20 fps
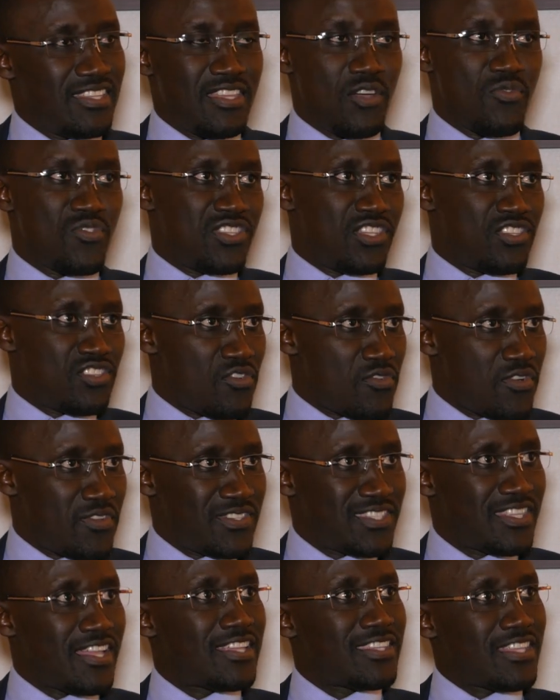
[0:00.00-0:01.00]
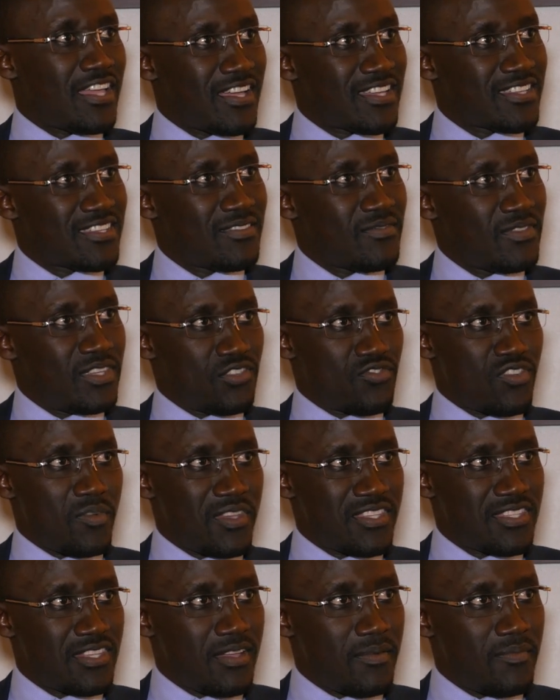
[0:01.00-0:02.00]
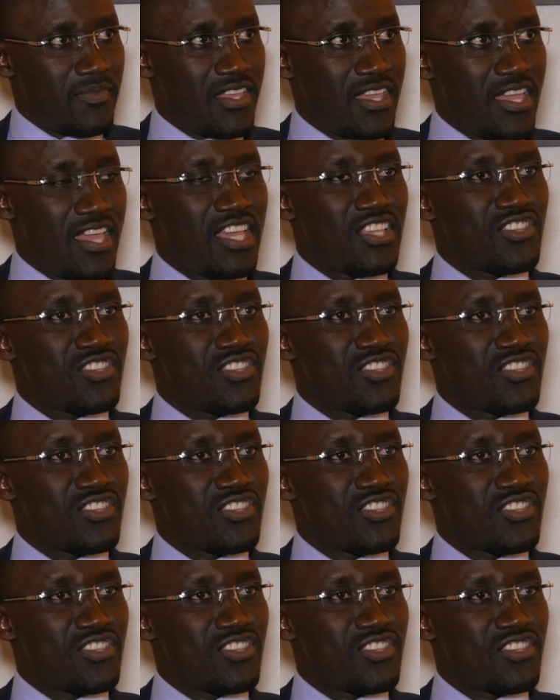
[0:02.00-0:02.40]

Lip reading: There was a terrorist attack in Grand Bassam.